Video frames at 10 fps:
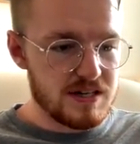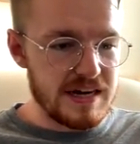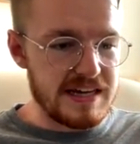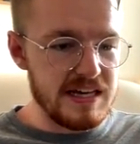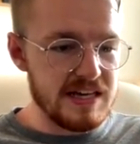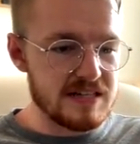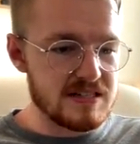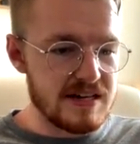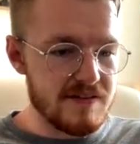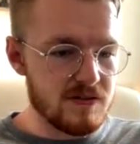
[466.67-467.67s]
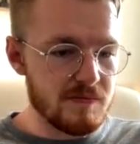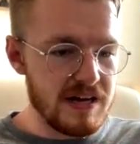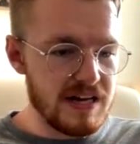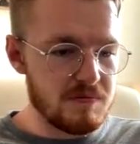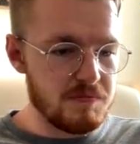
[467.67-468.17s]
Nike has never
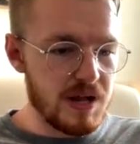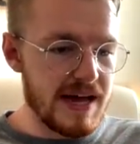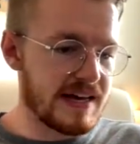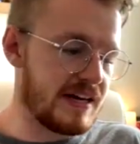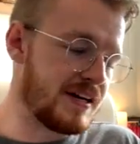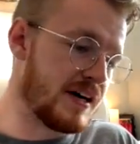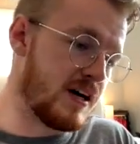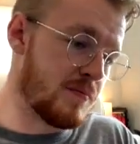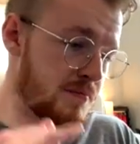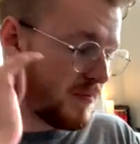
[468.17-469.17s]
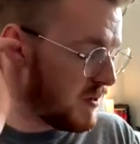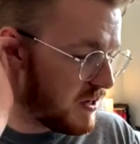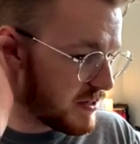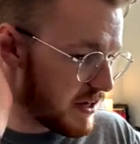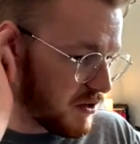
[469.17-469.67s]
made a black and gum
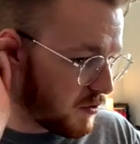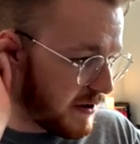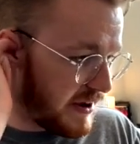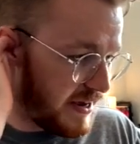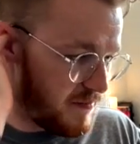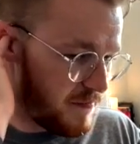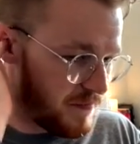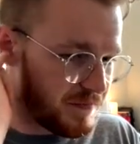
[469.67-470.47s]
colorway